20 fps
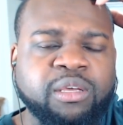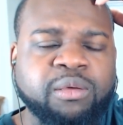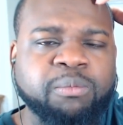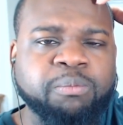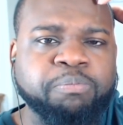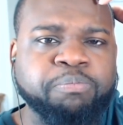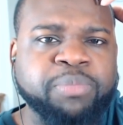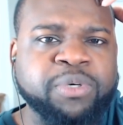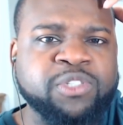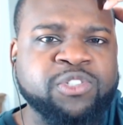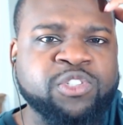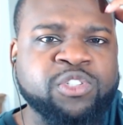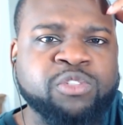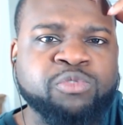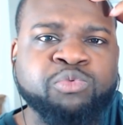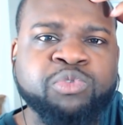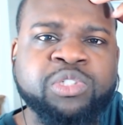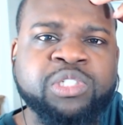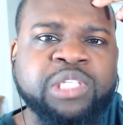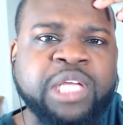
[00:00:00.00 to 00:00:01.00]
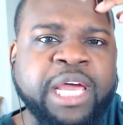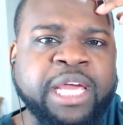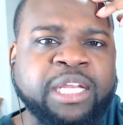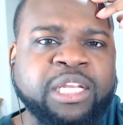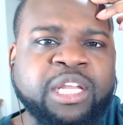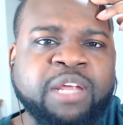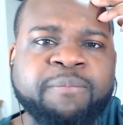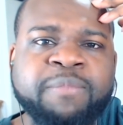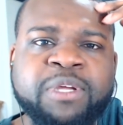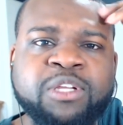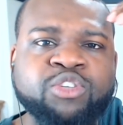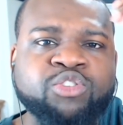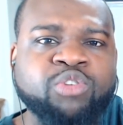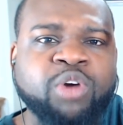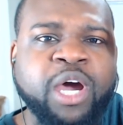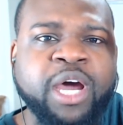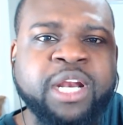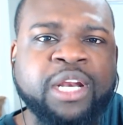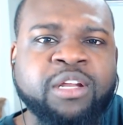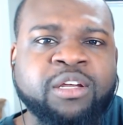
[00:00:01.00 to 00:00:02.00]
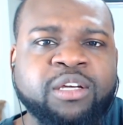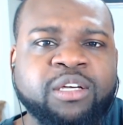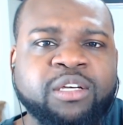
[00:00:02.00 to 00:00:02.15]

But she was like, let me try to.